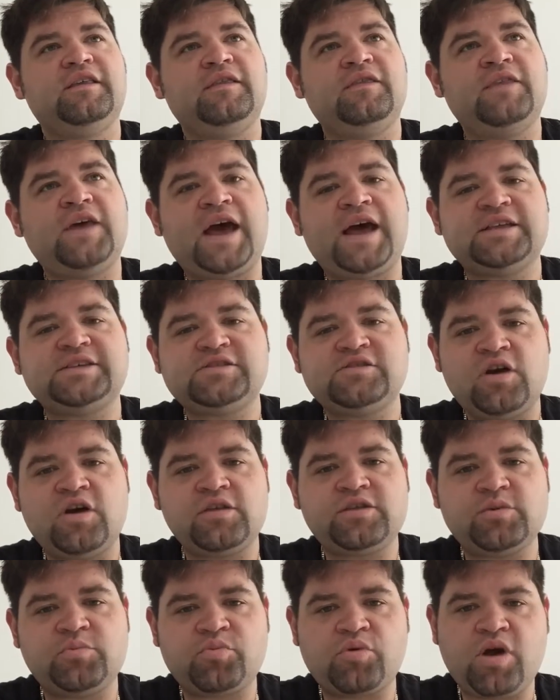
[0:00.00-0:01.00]
That's
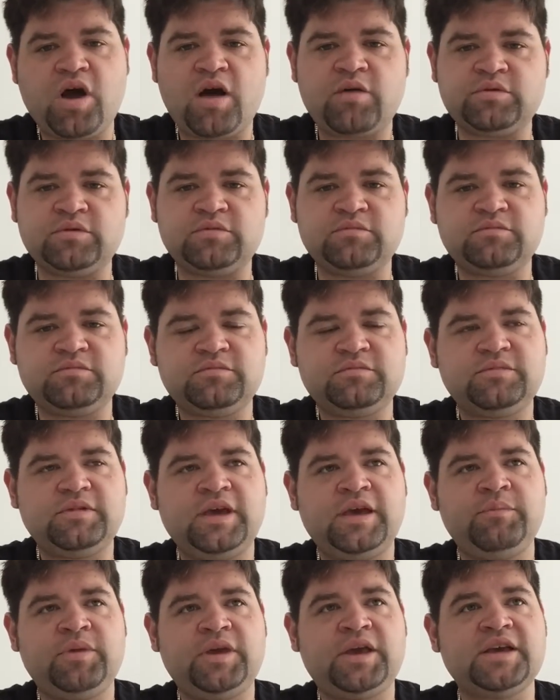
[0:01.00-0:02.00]
not the problem.
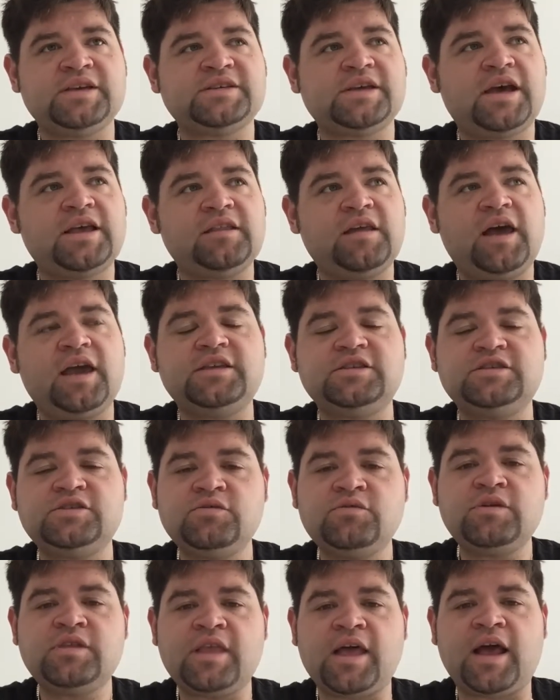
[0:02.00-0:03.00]
And because I like
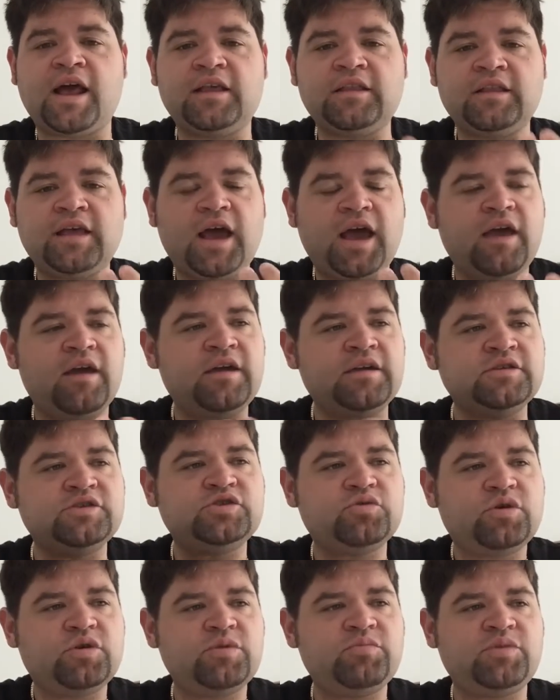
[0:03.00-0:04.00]
doing that. I
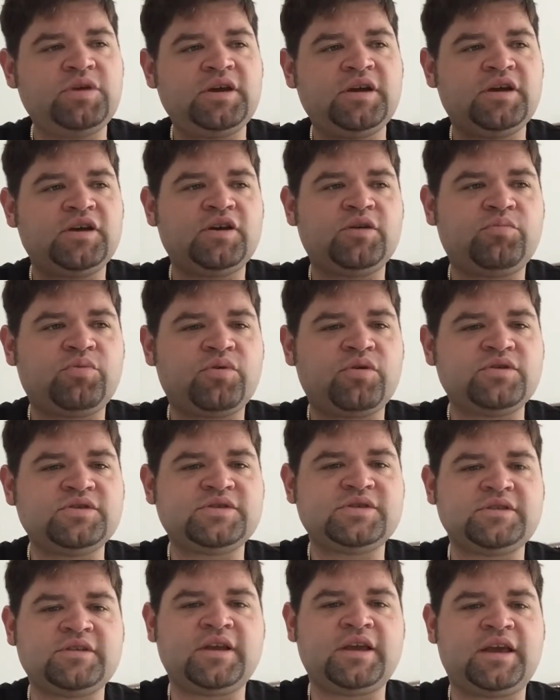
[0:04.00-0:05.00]
enjoy being a good
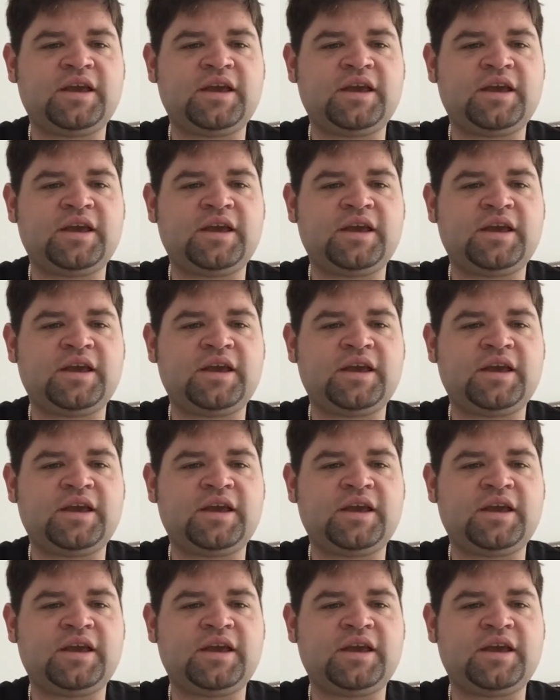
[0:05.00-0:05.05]
person.